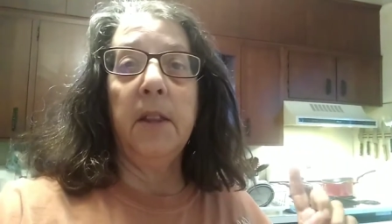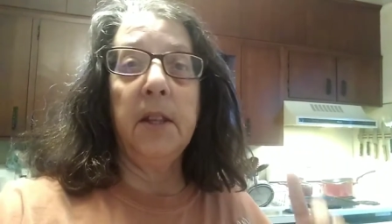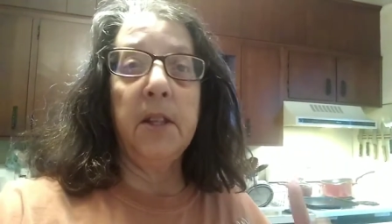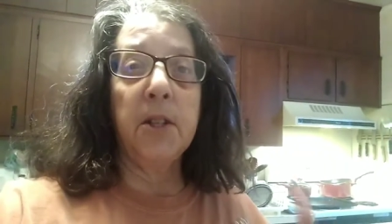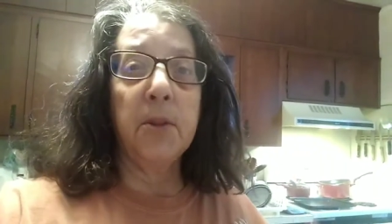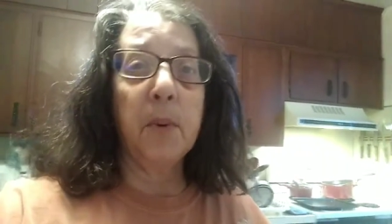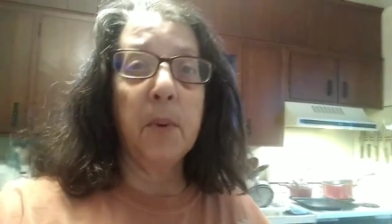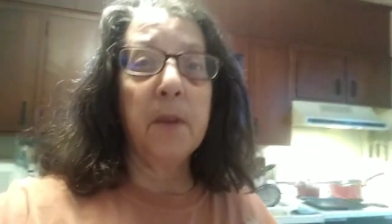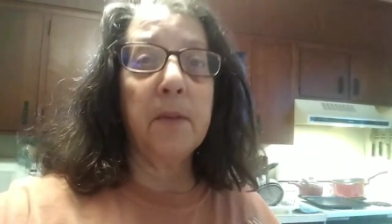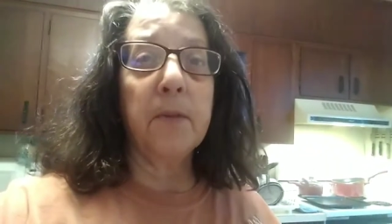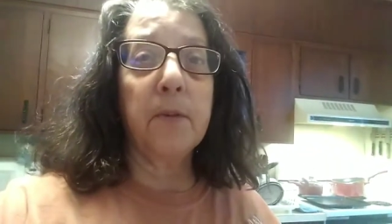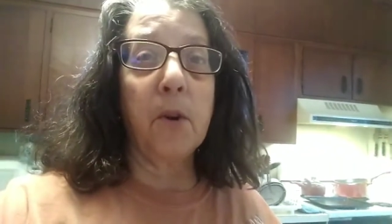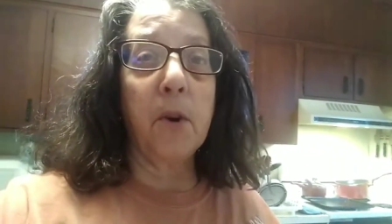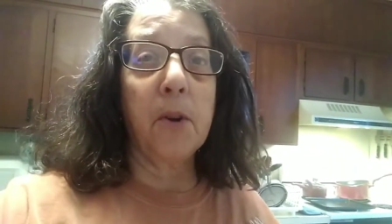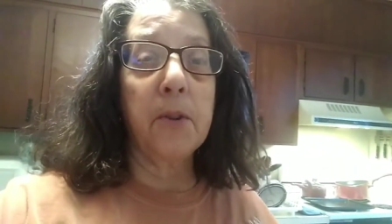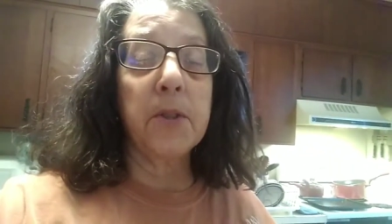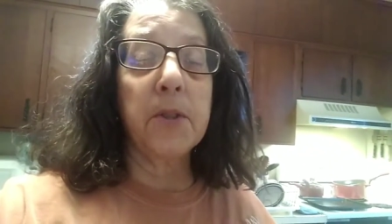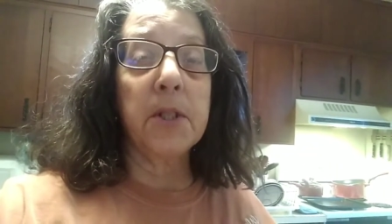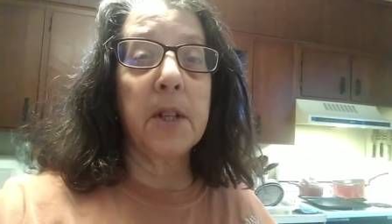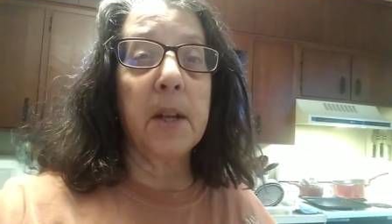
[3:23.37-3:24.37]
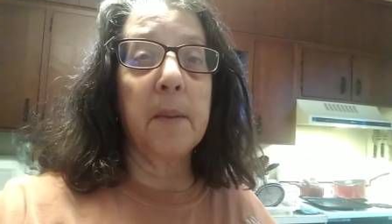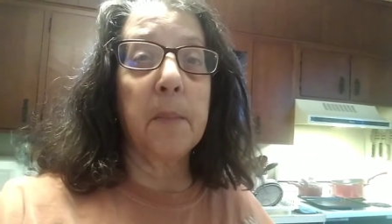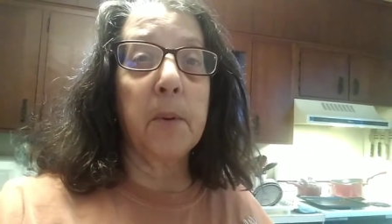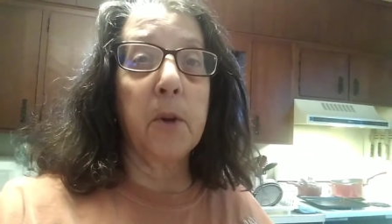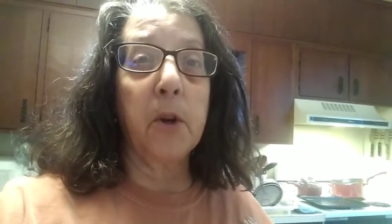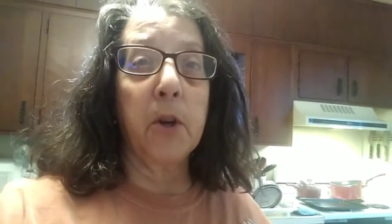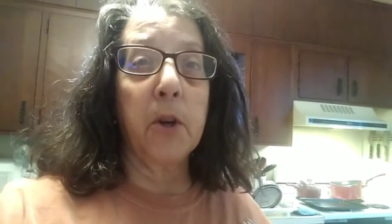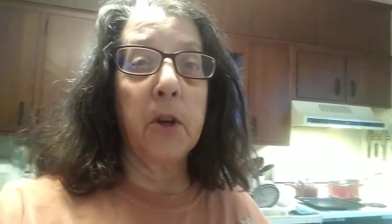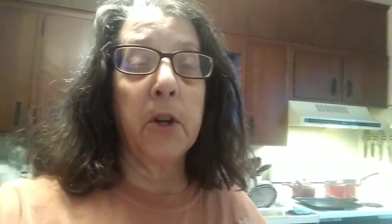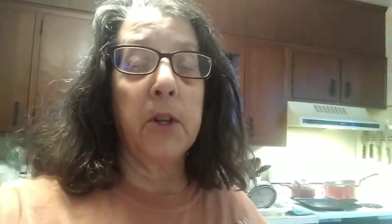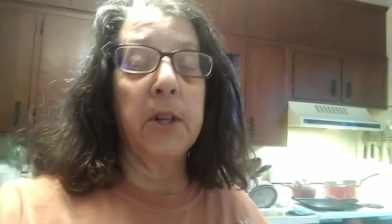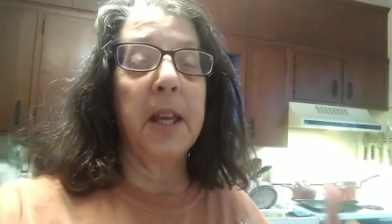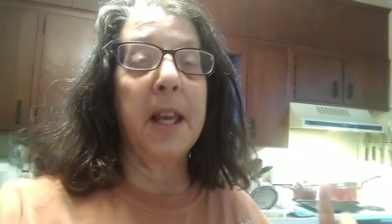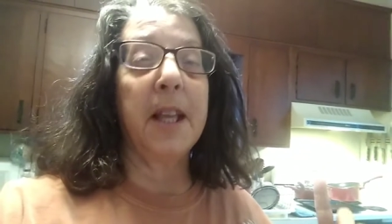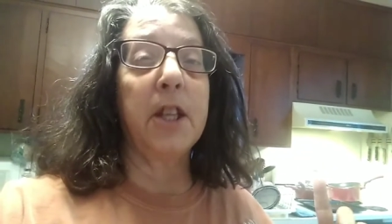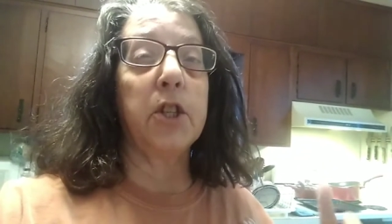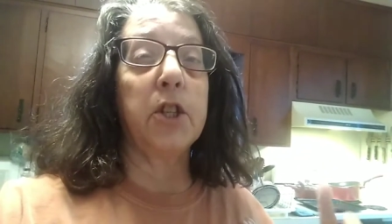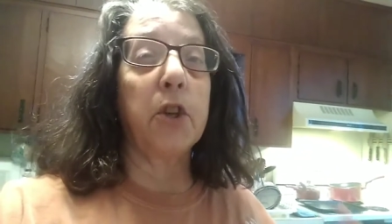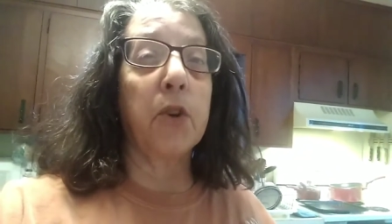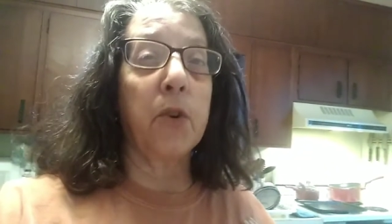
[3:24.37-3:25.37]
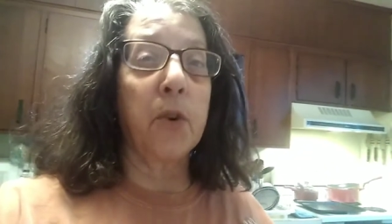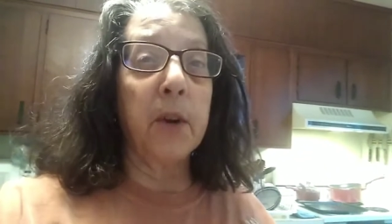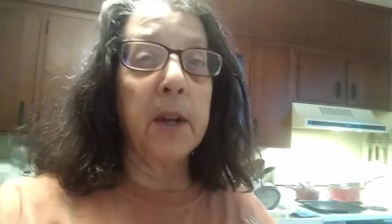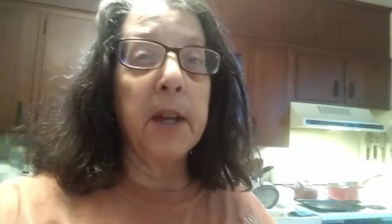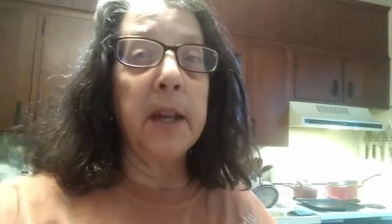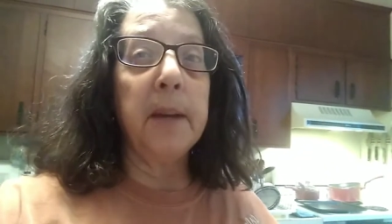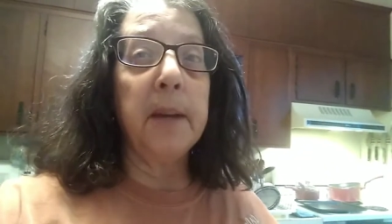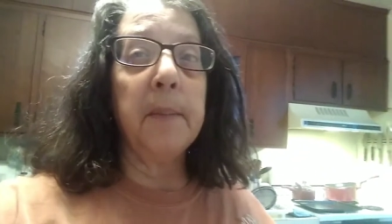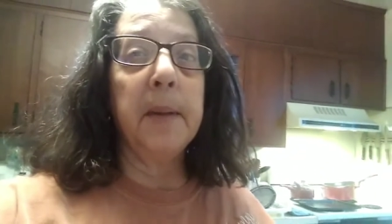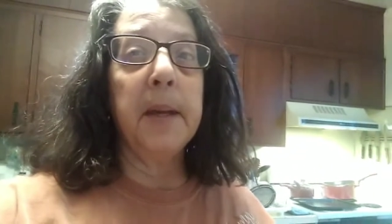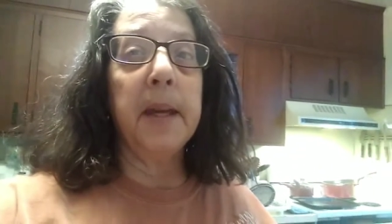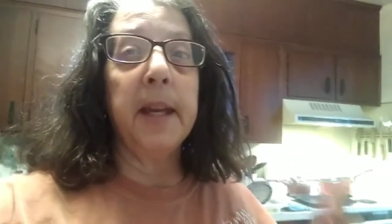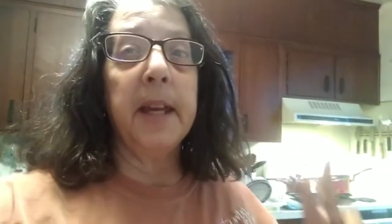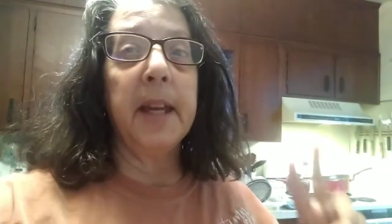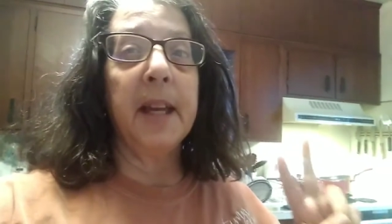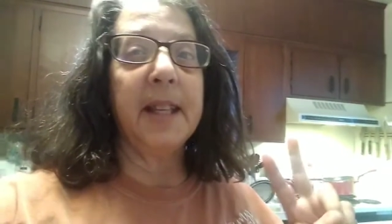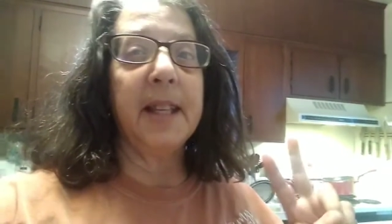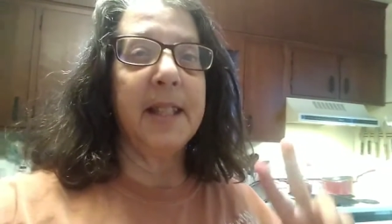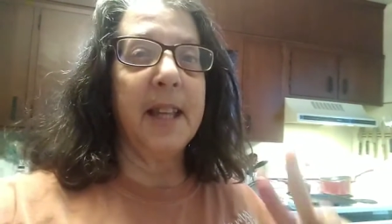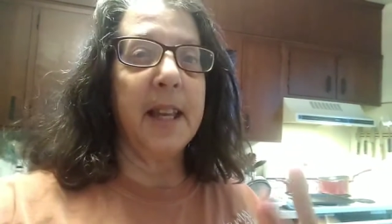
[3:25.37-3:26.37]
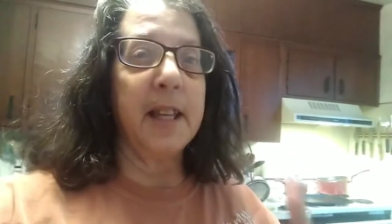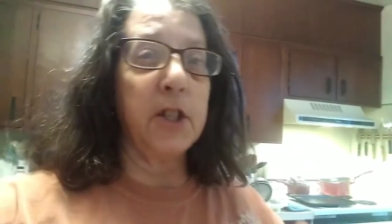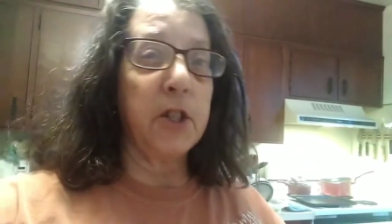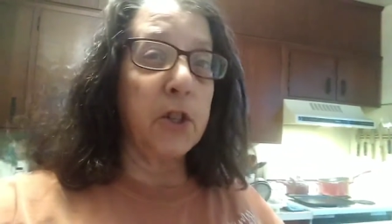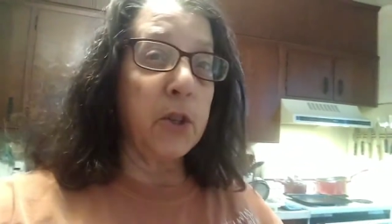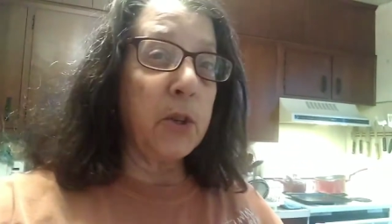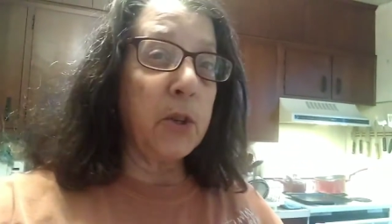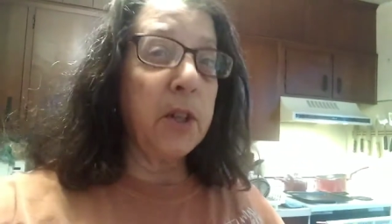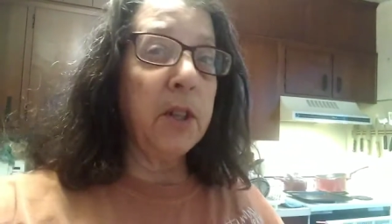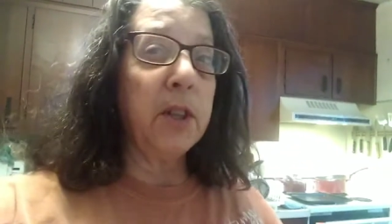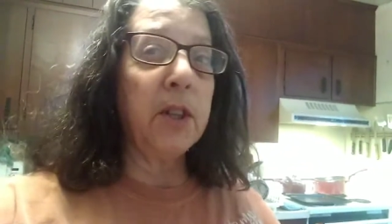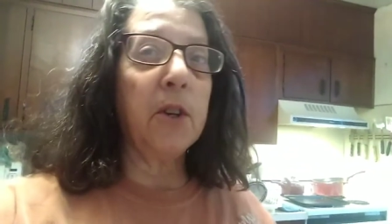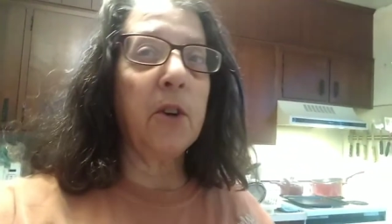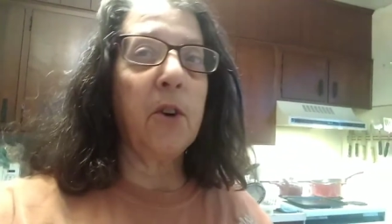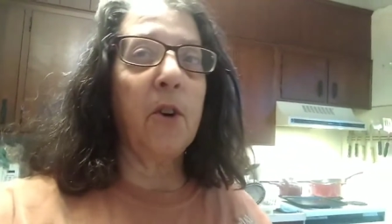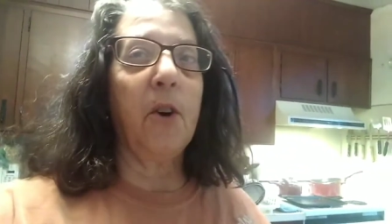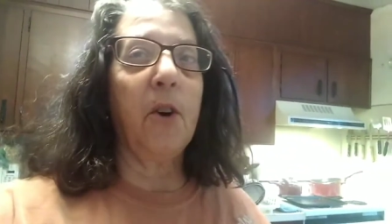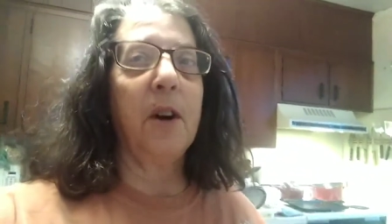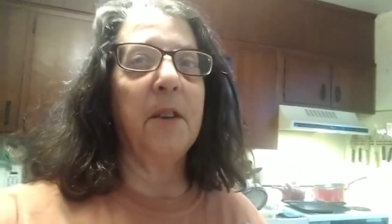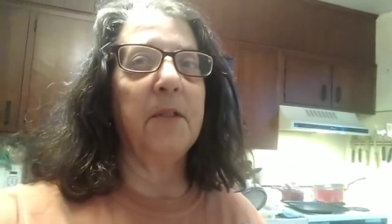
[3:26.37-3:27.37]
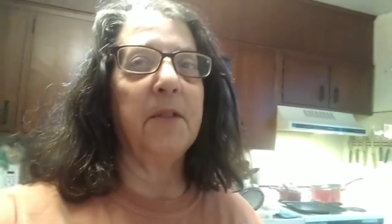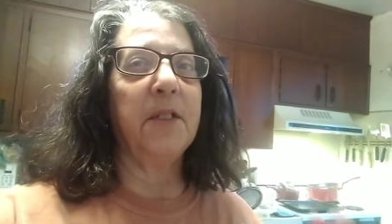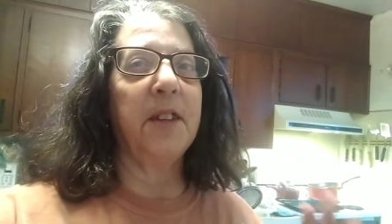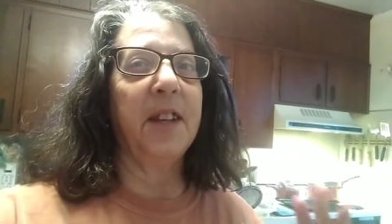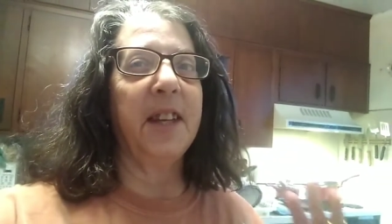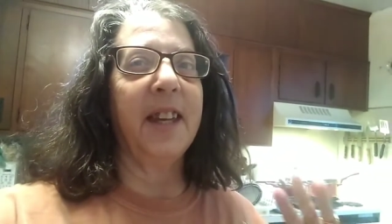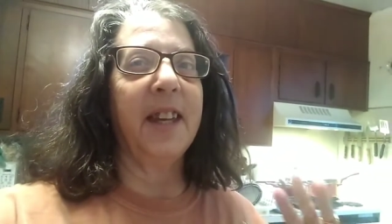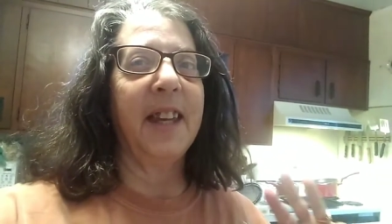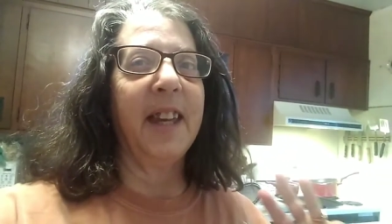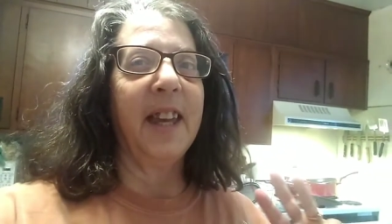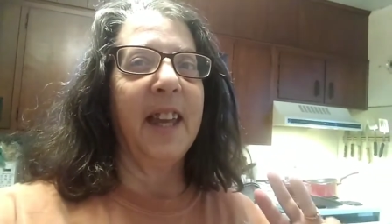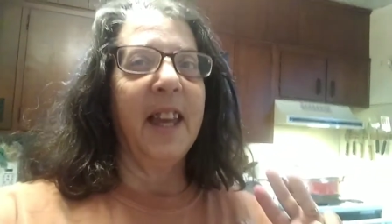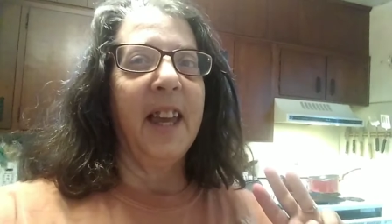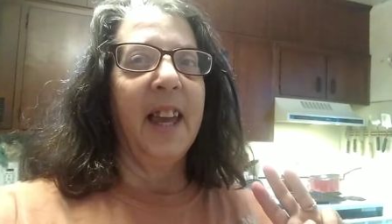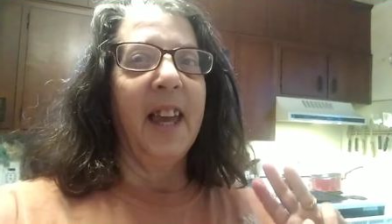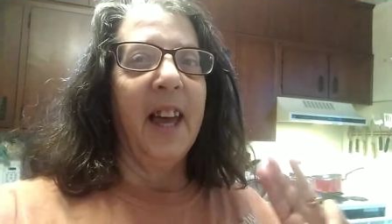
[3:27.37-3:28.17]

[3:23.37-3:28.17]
This one froths up good. It's creamy. It tastes good in the coffee.